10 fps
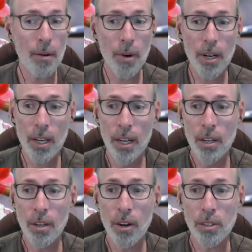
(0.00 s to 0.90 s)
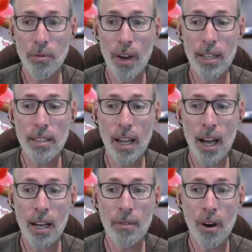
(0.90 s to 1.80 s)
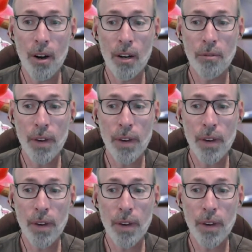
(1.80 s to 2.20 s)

You can also find us live on